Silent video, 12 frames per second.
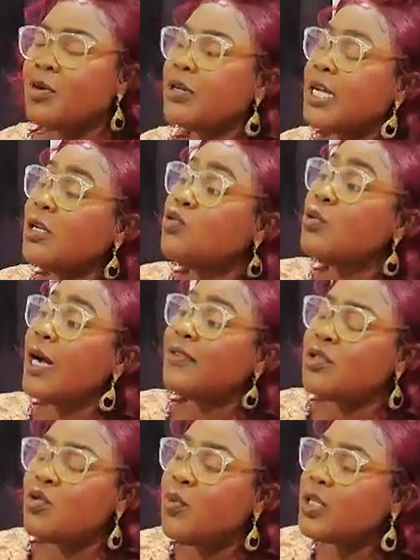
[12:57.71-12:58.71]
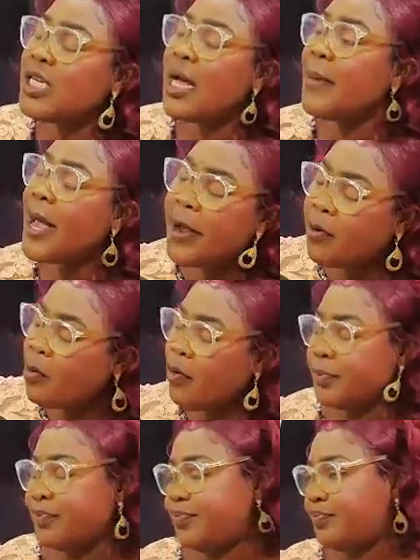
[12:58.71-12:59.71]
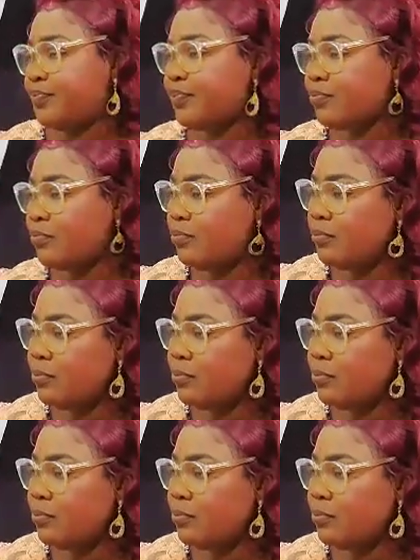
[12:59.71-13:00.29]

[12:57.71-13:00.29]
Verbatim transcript: Because our two countries who in Yama and Co. Okay.